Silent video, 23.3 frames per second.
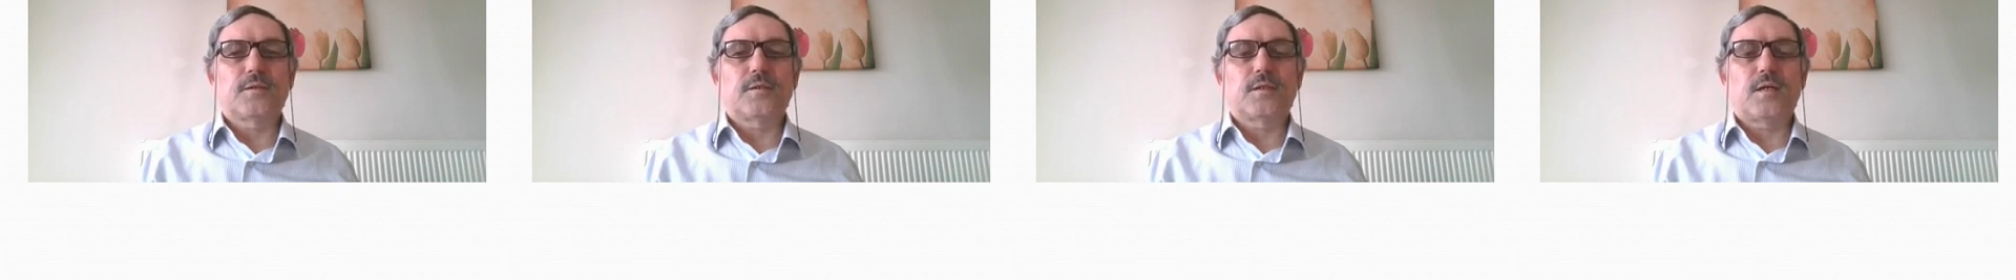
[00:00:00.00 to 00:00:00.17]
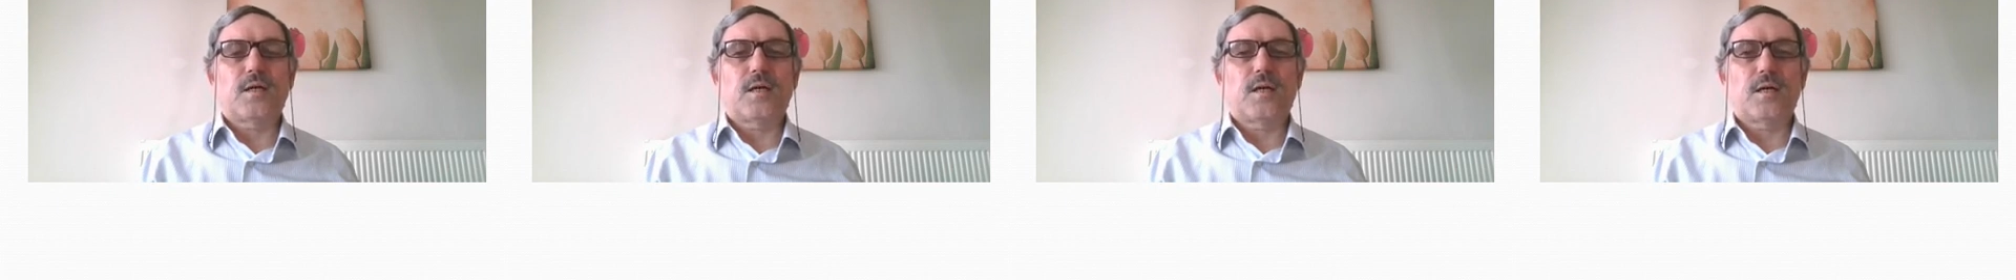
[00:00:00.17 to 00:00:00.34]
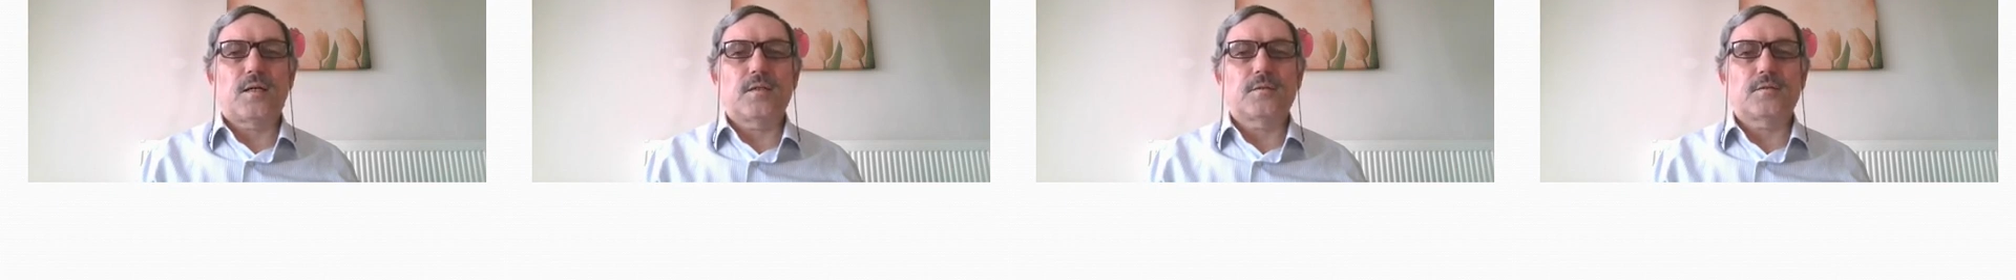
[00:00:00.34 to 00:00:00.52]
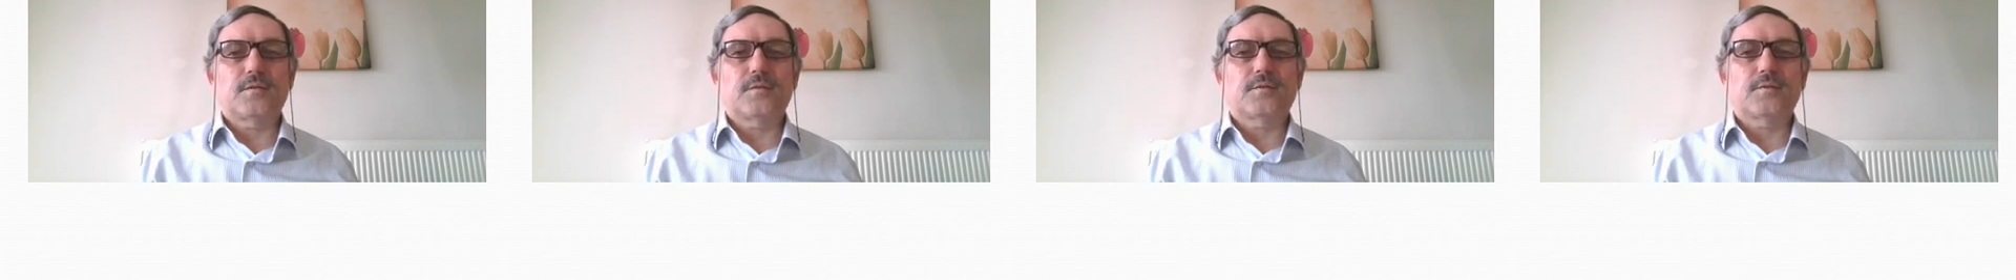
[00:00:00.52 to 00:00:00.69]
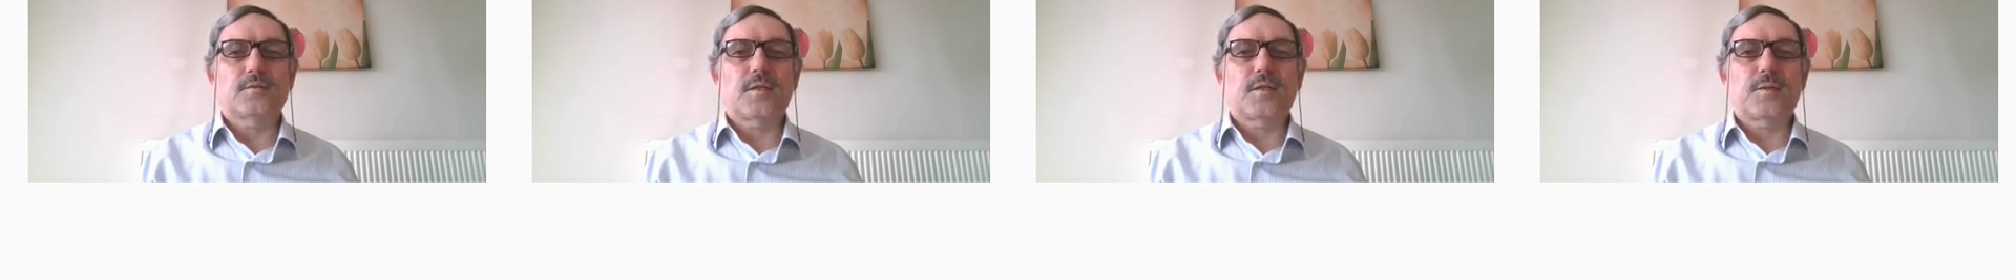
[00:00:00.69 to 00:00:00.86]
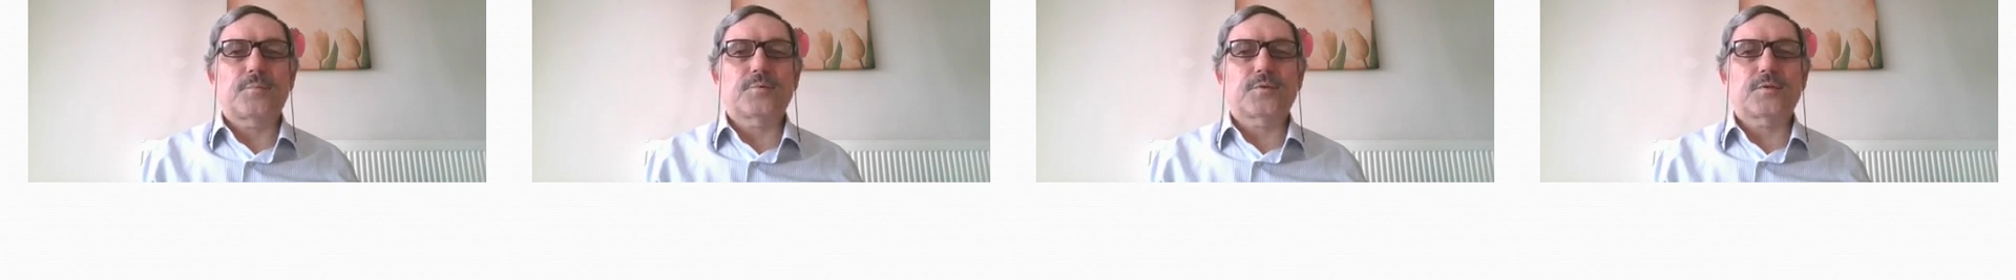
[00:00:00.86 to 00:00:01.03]
and
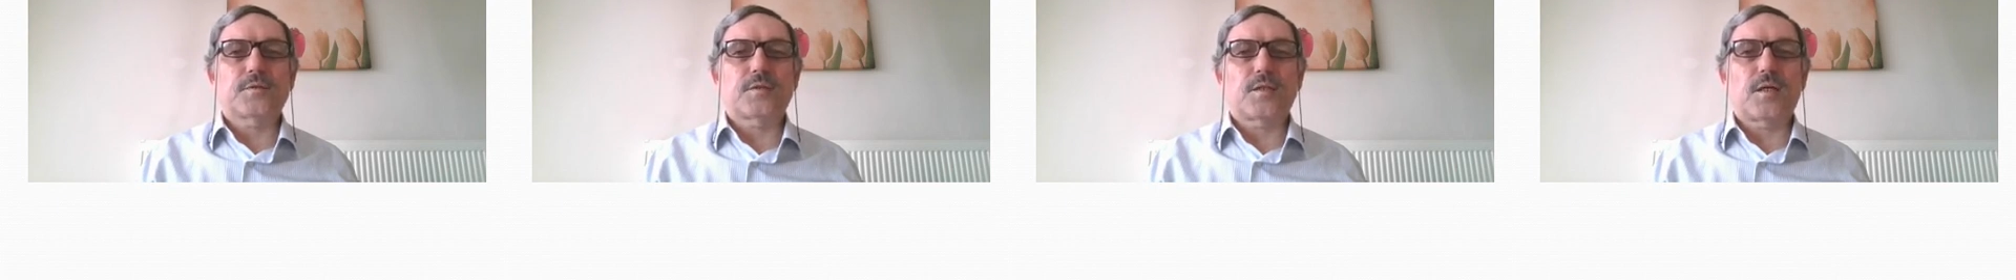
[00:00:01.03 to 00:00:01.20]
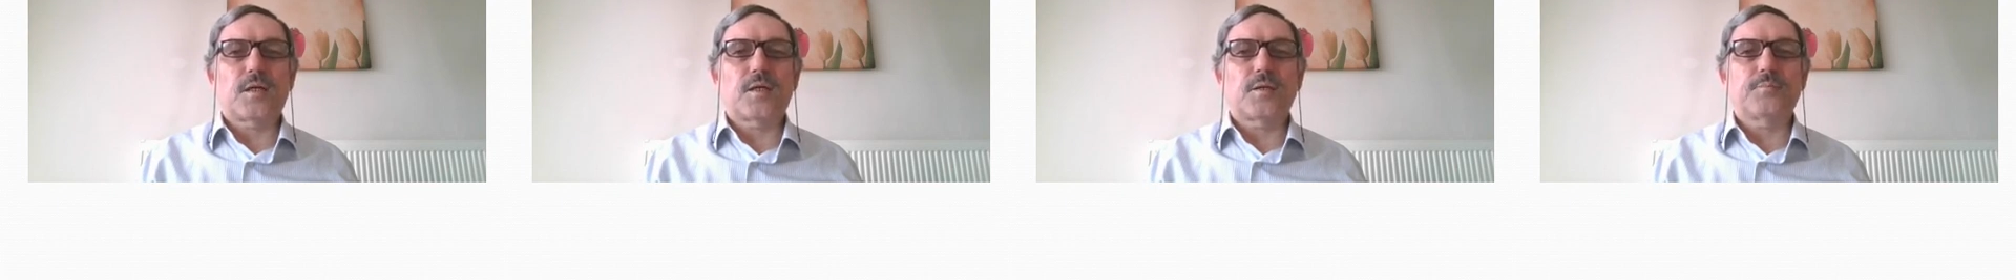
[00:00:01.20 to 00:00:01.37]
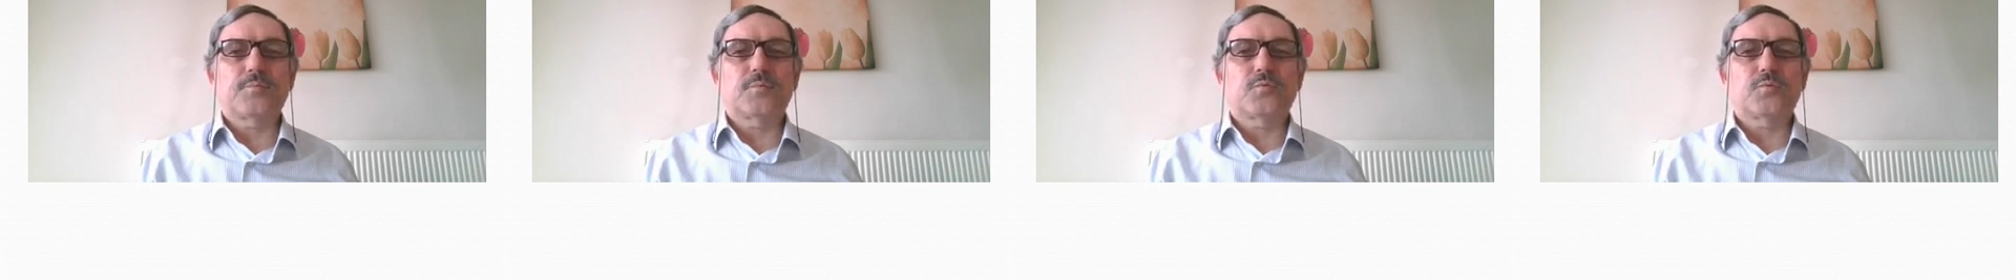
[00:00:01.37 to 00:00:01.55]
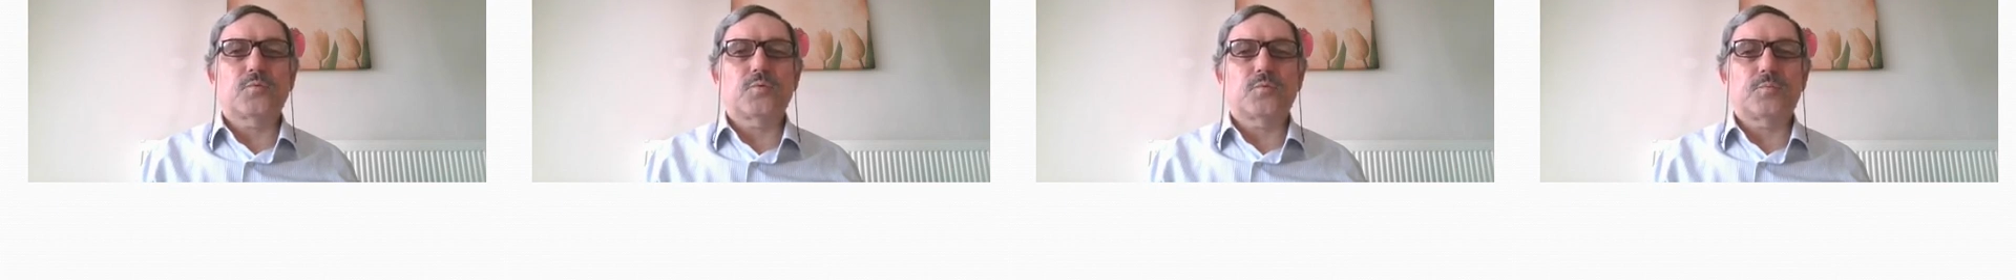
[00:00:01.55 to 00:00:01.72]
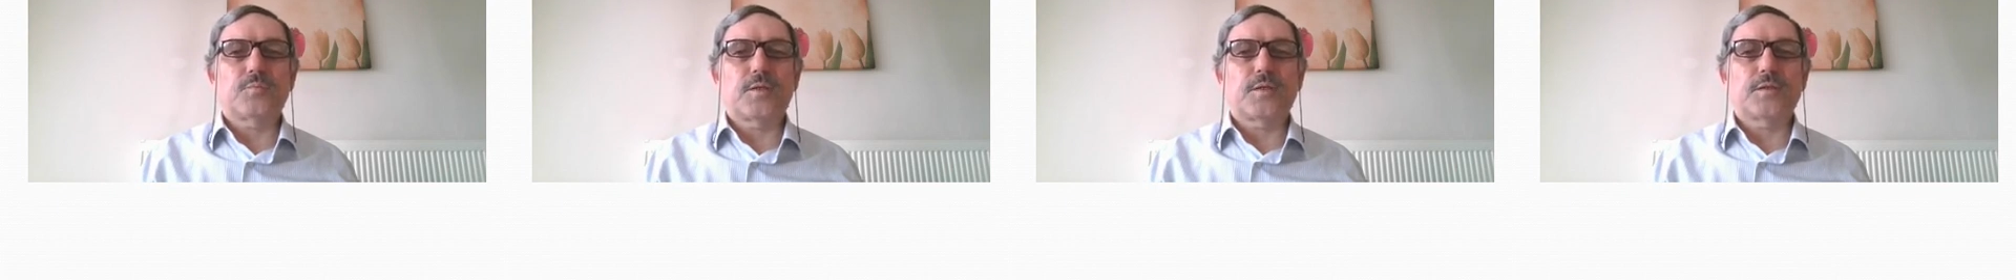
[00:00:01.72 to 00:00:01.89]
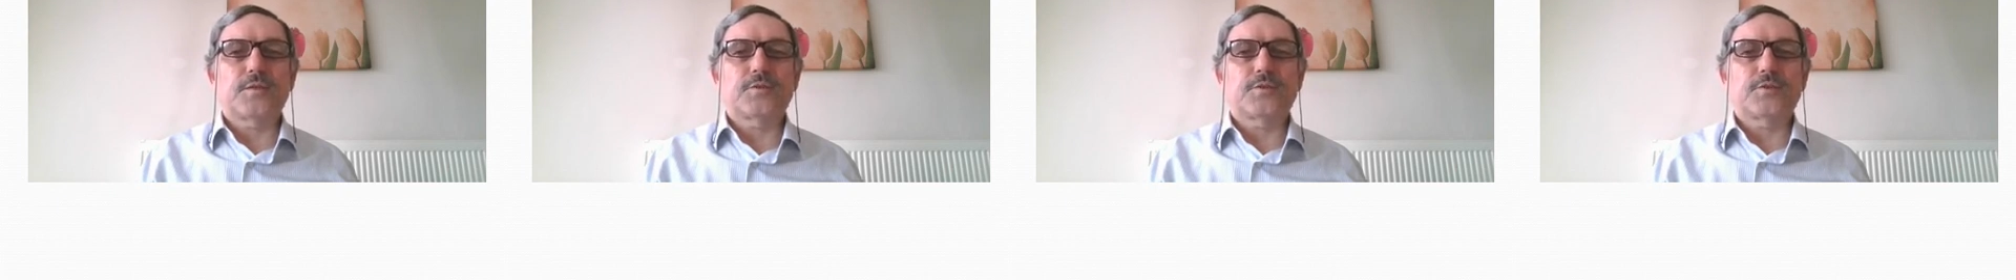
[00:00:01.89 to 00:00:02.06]
subscribe to
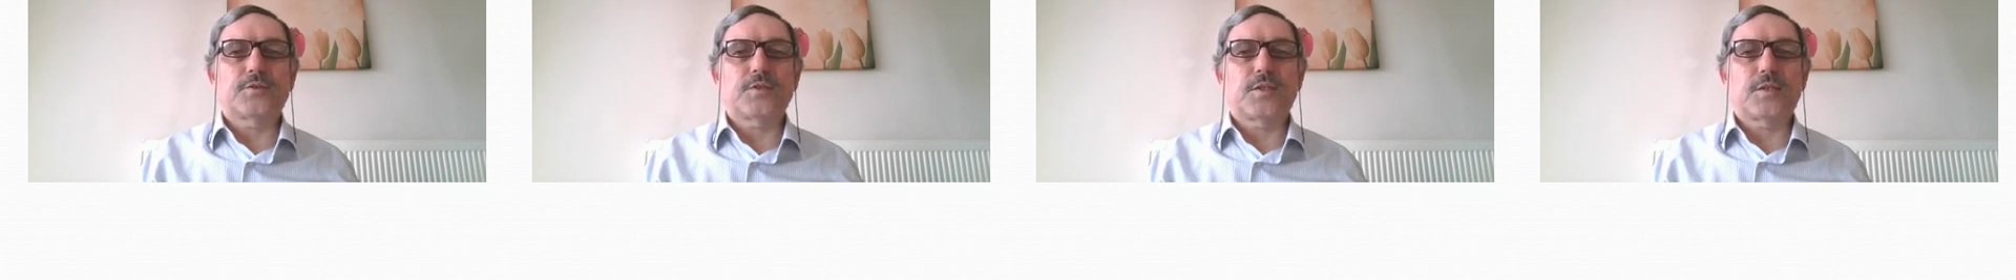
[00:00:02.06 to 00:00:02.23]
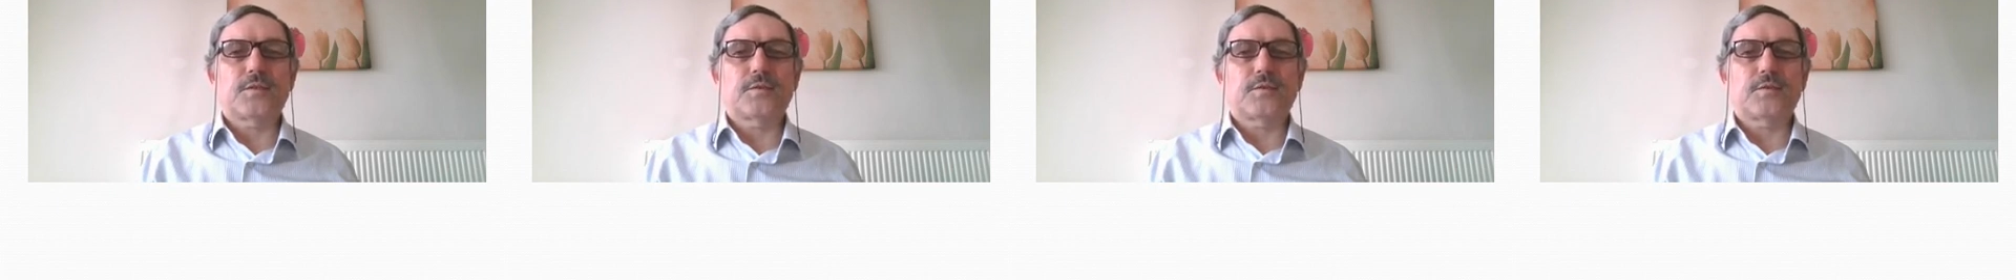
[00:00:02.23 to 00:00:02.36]
my channel.